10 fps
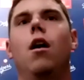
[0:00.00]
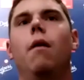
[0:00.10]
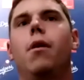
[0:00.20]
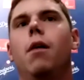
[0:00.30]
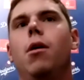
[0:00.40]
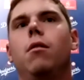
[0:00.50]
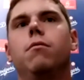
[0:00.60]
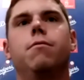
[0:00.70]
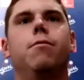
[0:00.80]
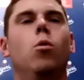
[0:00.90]
probably about
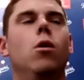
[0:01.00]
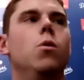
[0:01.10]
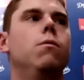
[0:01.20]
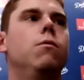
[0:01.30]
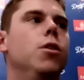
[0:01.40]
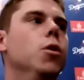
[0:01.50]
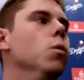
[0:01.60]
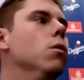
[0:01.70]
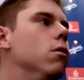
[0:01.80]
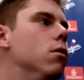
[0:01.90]
four oh two
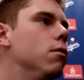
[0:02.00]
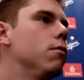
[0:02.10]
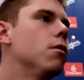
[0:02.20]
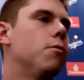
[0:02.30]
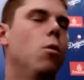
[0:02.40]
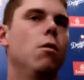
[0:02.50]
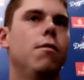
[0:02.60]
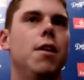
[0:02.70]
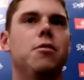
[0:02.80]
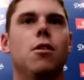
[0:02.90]
or a four oh
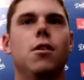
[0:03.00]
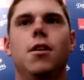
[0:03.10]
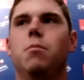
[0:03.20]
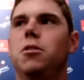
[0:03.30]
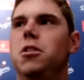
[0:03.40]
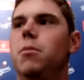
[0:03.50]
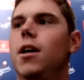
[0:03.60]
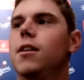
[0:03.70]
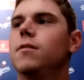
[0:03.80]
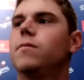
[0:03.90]
five start. They pushed it
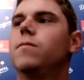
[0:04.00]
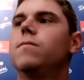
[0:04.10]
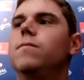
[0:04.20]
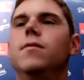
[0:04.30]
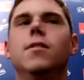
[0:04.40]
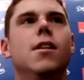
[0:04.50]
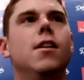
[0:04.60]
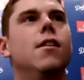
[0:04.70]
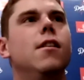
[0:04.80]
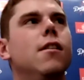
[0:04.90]
back. So, you,